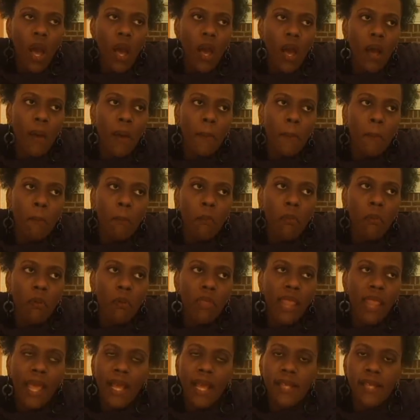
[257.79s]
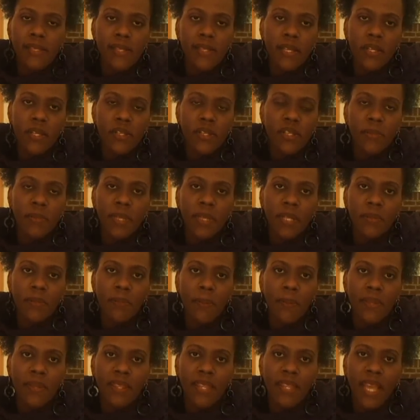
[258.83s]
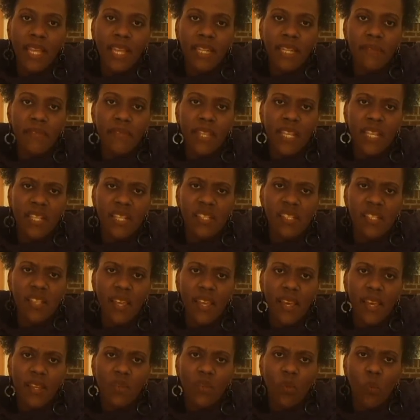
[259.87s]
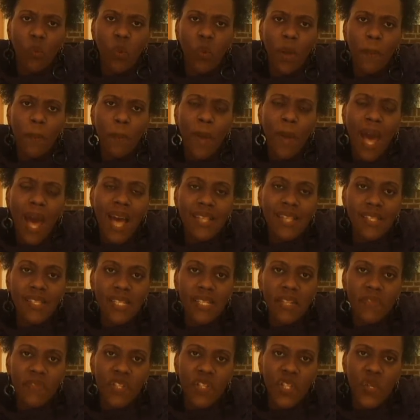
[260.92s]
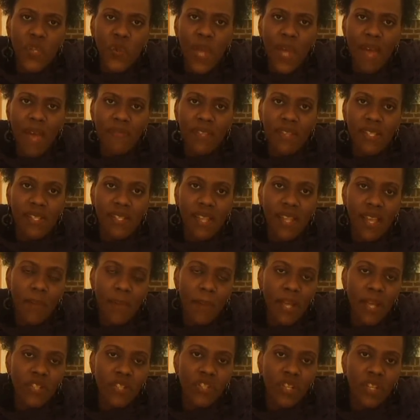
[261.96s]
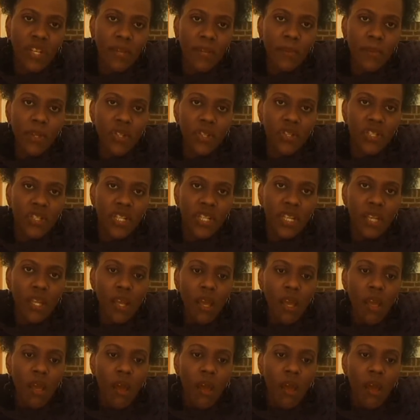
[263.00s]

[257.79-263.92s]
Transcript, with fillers: Like I said, there's so many negative things said. What positive do you have to say about your community?